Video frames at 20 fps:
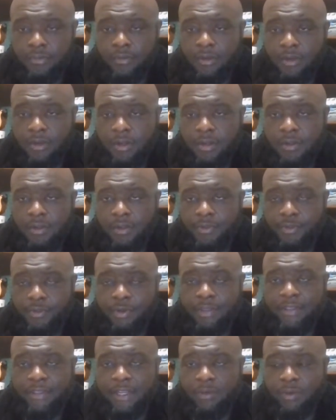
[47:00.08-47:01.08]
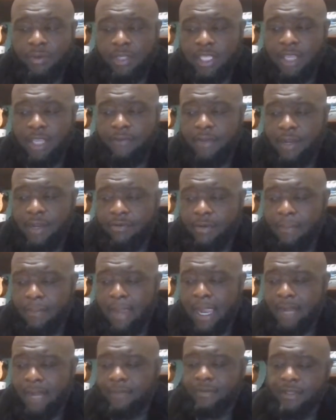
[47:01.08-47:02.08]
the three things I want to give you that
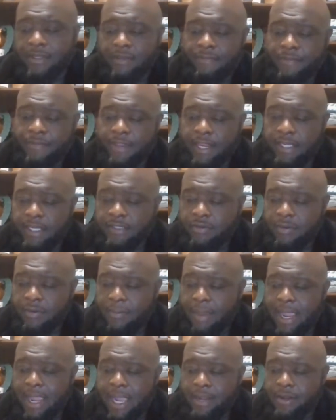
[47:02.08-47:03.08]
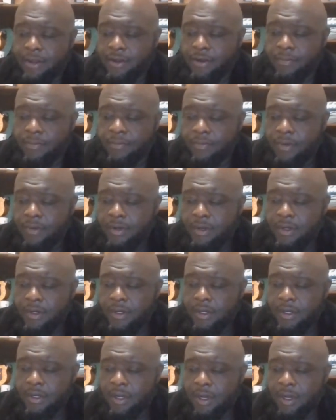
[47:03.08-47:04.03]
reminds you to give thanks: reminder of the